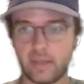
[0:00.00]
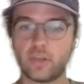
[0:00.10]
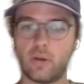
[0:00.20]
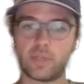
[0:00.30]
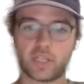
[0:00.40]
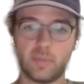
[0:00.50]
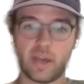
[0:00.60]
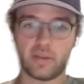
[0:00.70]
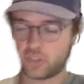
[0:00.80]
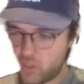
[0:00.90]
So I'm talking
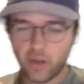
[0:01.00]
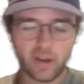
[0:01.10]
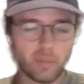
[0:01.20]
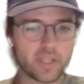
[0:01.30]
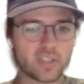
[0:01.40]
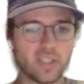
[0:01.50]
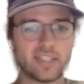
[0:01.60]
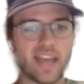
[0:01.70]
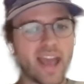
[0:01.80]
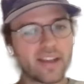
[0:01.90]
about straight up
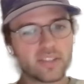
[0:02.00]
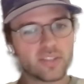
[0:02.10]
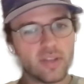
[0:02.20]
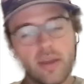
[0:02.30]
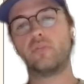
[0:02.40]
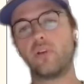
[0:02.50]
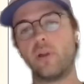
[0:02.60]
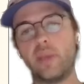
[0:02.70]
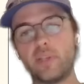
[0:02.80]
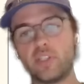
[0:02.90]
missing text
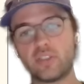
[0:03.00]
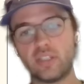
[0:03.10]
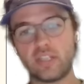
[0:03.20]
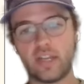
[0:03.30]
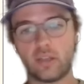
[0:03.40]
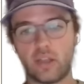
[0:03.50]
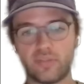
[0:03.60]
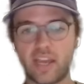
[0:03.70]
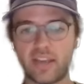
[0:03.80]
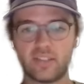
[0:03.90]
from images containing a lot
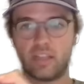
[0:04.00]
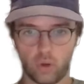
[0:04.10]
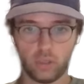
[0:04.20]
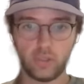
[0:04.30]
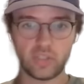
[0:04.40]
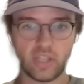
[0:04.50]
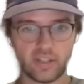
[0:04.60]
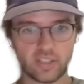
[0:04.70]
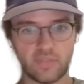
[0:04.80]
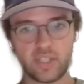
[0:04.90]
of text or
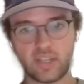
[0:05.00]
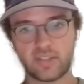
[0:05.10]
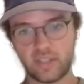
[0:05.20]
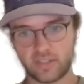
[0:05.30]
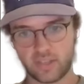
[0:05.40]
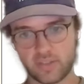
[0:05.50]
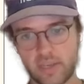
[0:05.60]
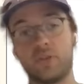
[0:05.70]
hallucinating stuff that doesn't exist.